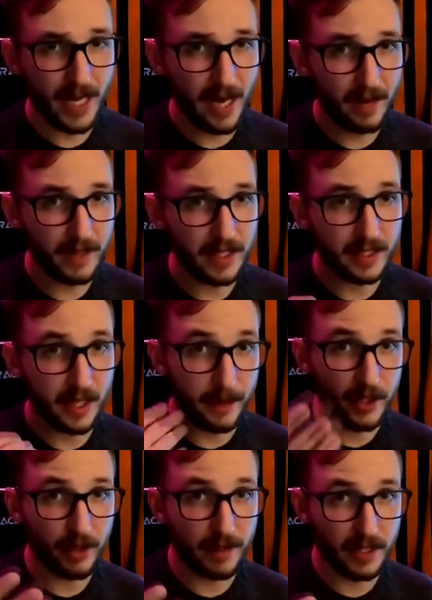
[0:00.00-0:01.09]
have this
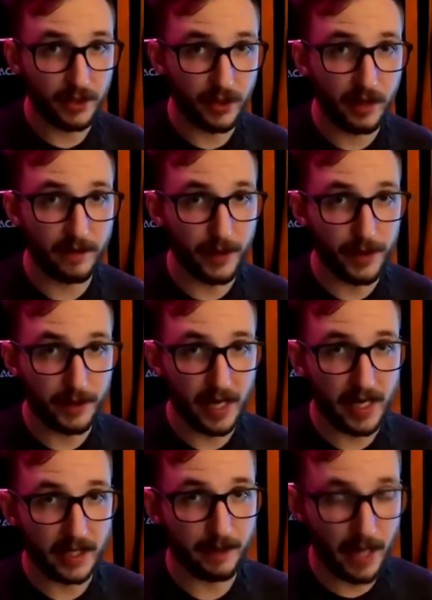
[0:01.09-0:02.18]
image up on the screen for you guys.